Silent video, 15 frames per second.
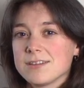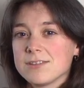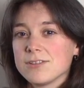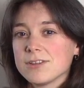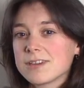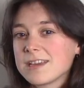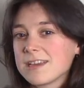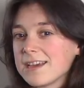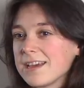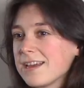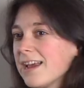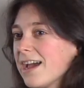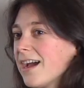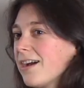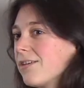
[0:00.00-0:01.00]
looking
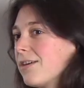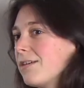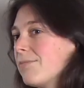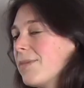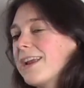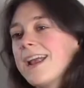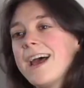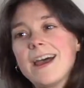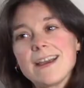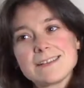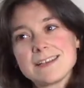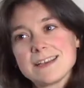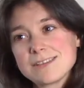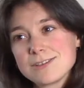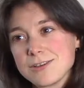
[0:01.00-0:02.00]
at how I might
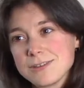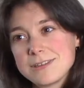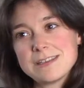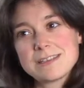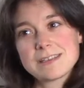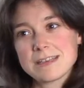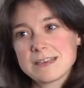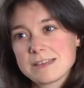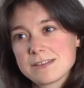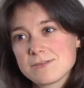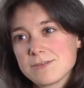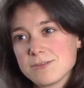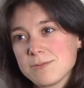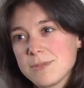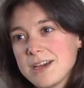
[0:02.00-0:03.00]
access all these things
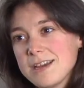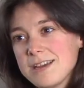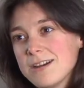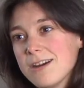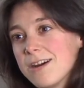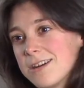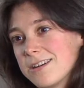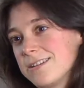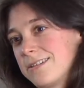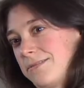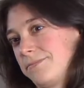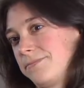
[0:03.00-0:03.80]
through my art.